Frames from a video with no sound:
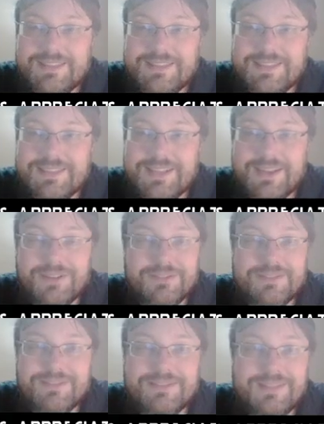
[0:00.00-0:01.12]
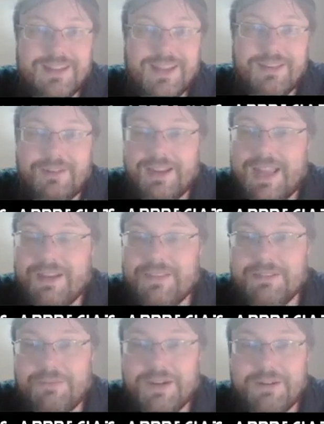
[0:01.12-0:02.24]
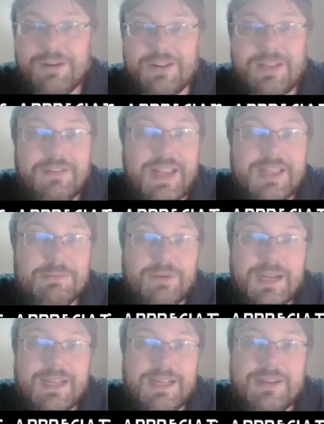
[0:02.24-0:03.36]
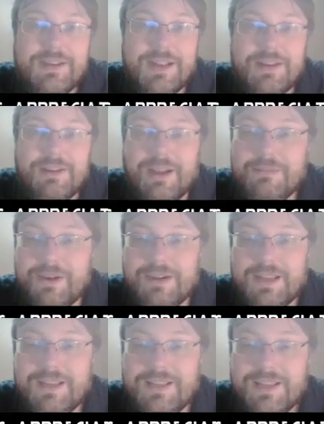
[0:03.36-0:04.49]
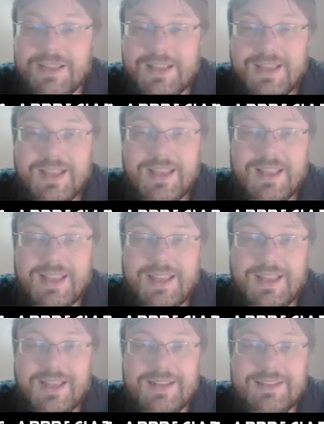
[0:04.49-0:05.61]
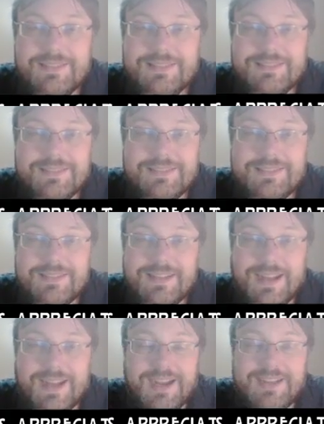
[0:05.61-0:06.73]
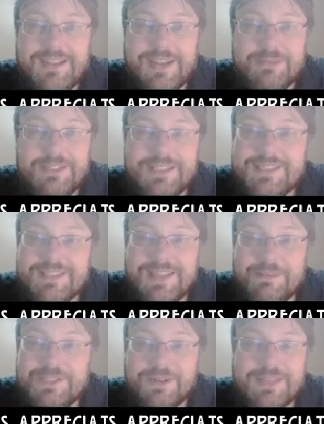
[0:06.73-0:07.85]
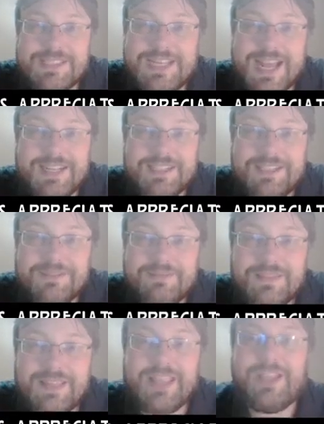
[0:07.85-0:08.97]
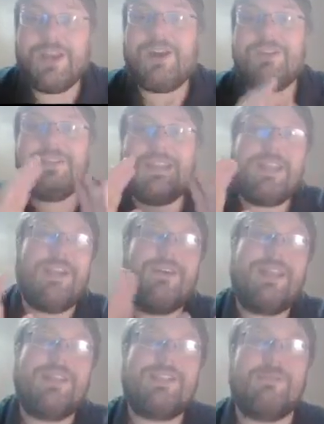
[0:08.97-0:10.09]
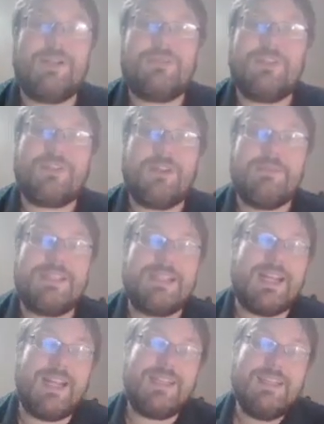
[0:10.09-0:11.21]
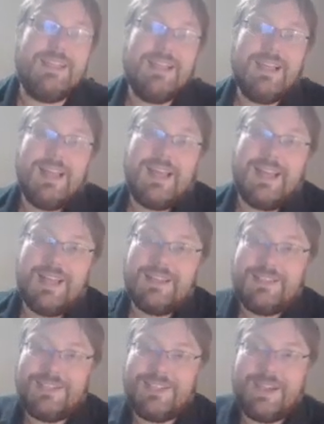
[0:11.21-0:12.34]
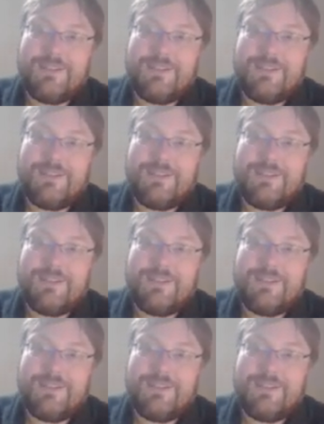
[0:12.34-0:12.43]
so I've been having them printing with Olivier's printing in Iberia, and I'm so ecstatic. Thank y'all again so much for joining me tonight. Y'all have a